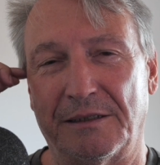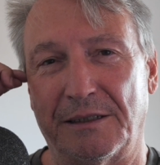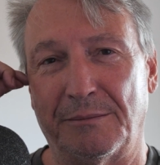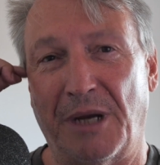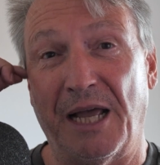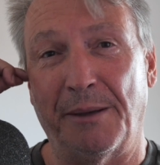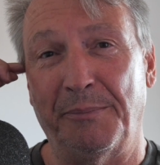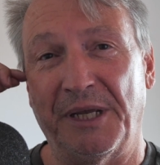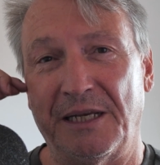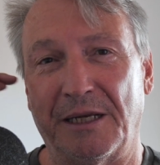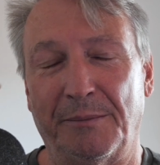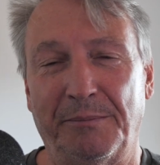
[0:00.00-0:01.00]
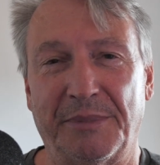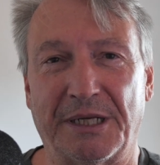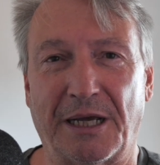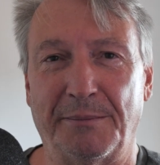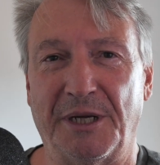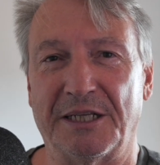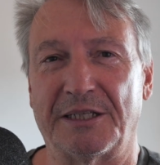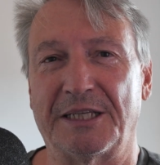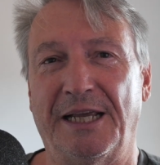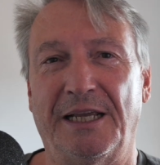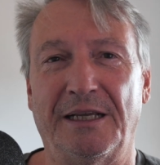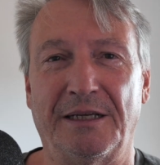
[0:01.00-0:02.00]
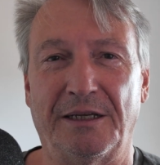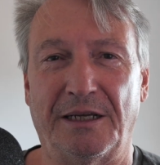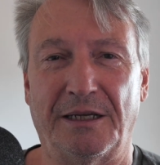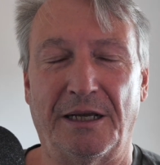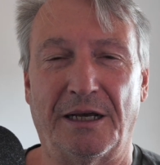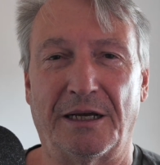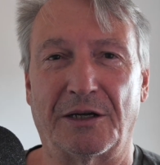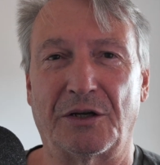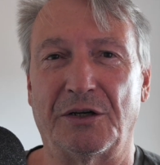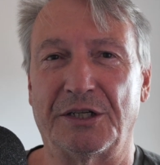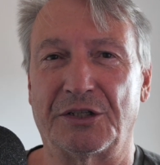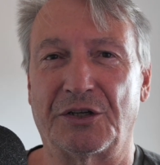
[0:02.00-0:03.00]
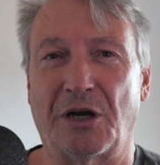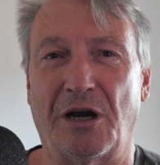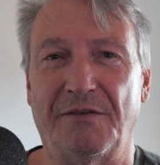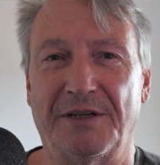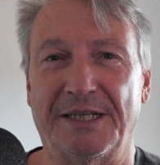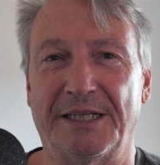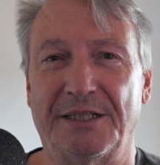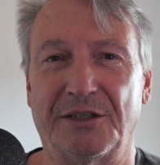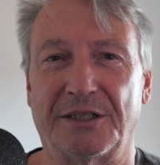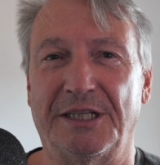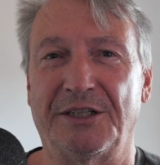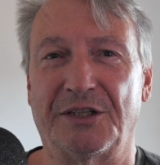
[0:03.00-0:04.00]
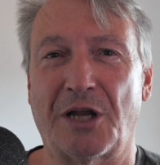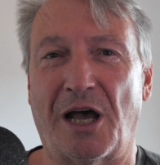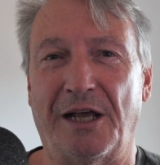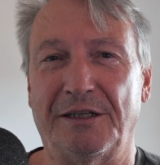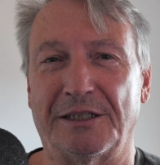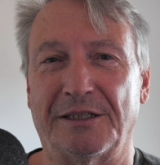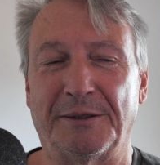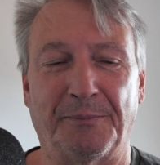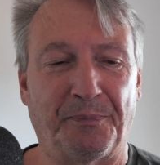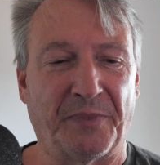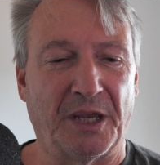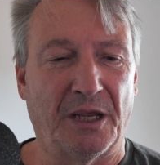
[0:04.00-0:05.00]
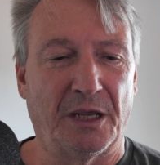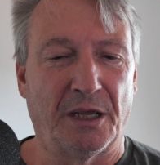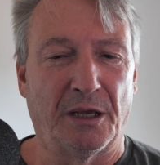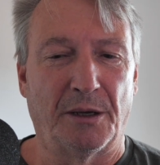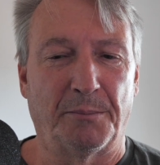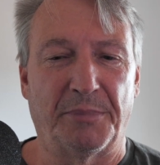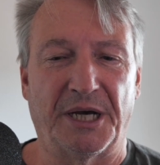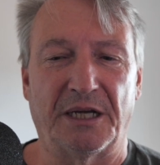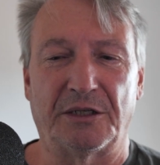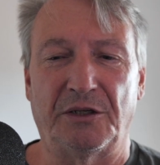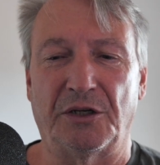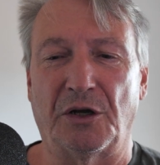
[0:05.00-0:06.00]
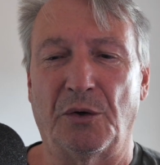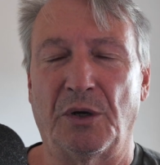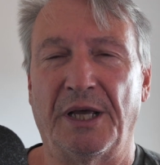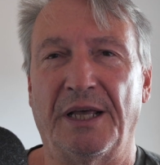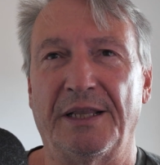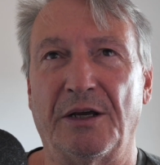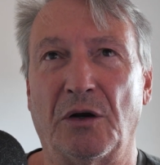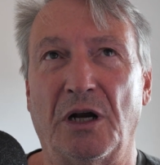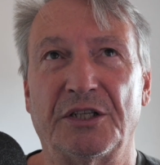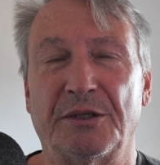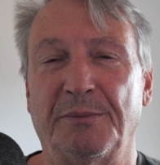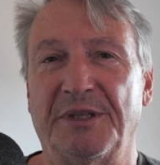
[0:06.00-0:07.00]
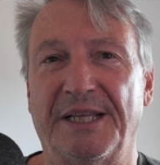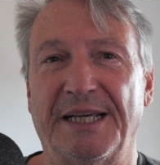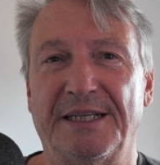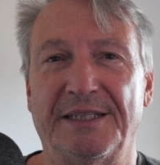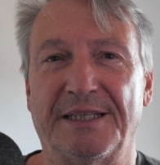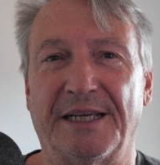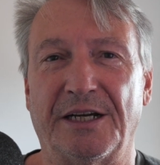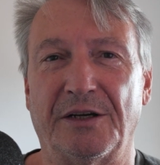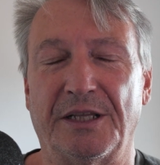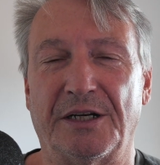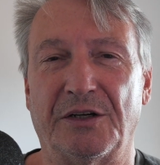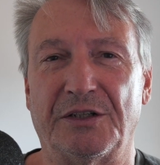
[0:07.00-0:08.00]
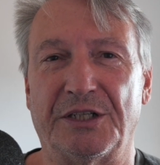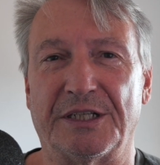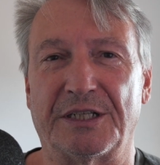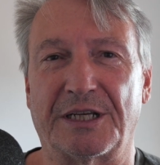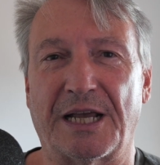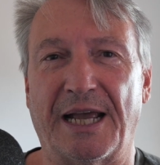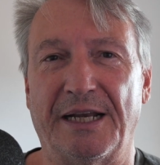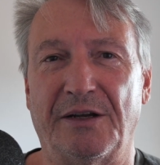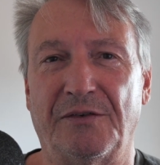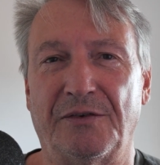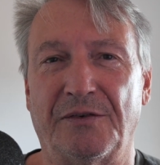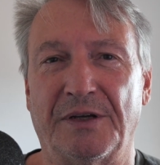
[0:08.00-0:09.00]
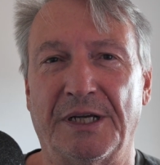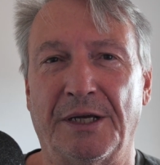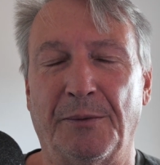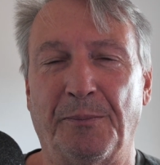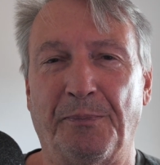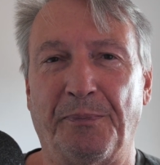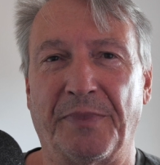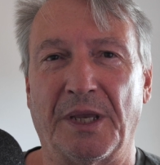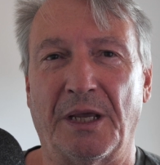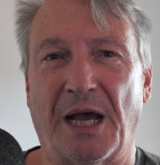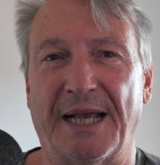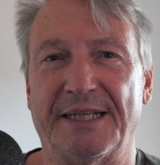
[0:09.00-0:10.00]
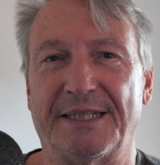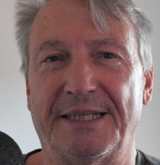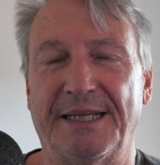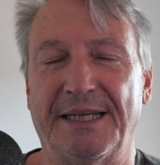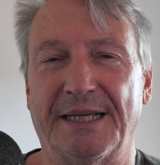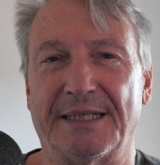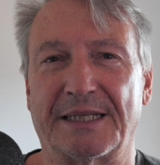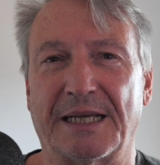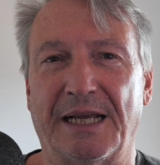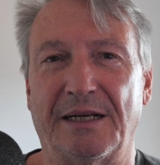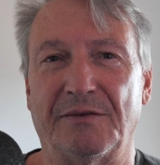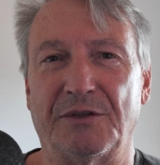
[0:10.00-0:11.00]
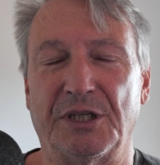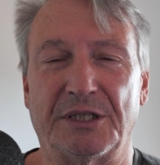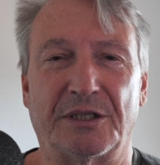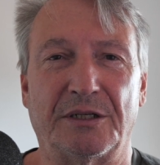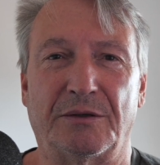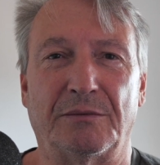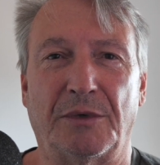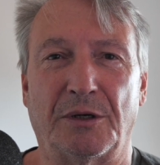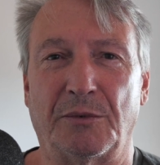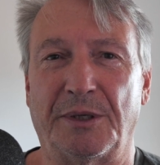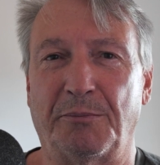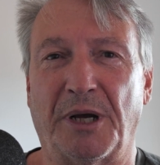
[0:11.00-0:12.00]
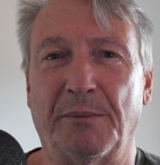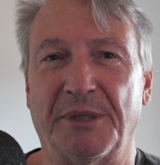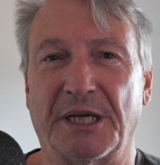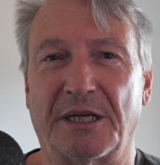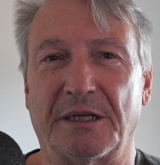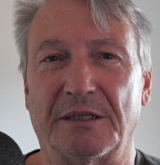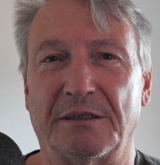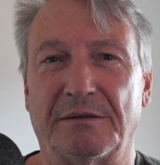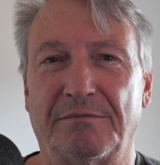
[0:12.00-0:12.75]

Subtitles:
in my opinion. But I'm not saying Curtis Yarvin is. He's not. But, there are some things there that are just kind of, I see as kind of just a Republican